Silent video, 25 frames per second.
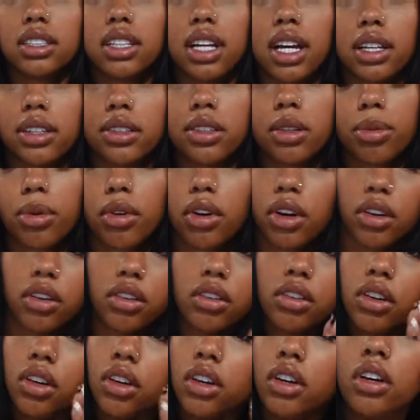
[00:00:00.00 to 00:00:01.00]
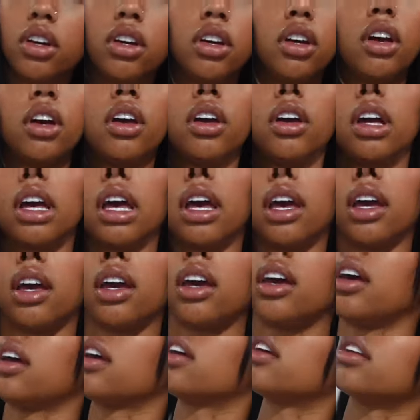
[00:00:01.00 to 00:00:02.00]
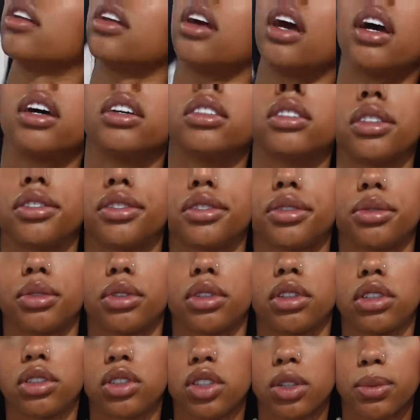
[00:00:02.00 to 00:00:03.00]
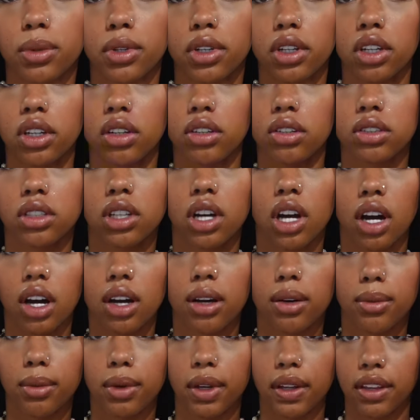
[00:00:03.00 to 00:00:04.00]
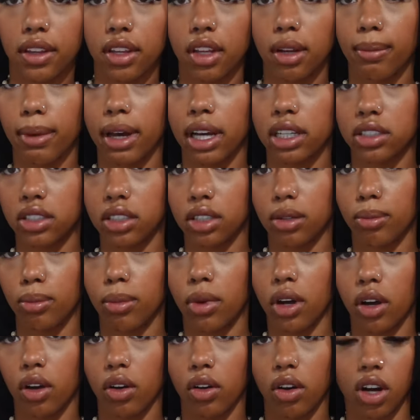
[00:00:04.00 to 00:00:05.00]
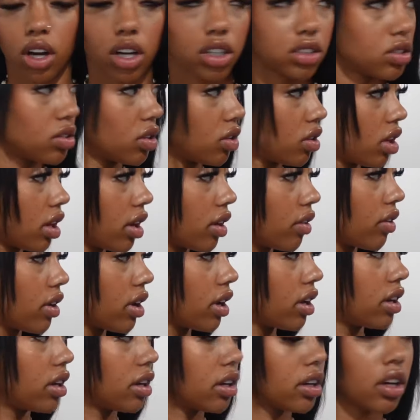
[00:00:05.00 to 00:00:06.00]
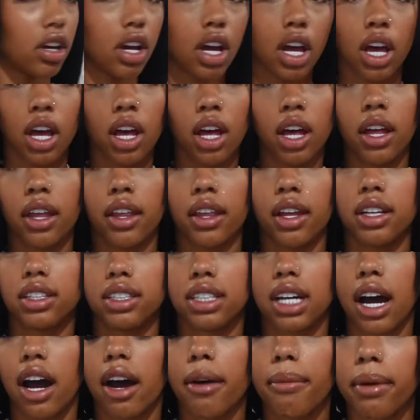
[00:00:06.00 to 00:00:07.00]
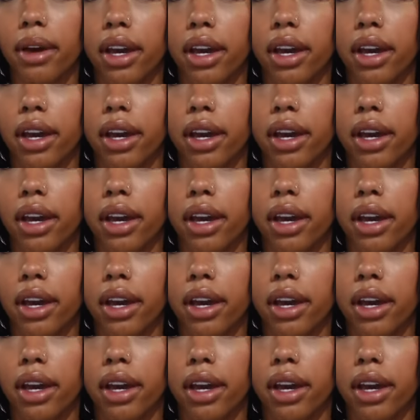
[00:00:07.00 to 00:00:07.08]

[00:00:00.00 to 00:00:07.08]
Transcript: that's a pro. And it has this really super cute top with the matching bow also like right here. The top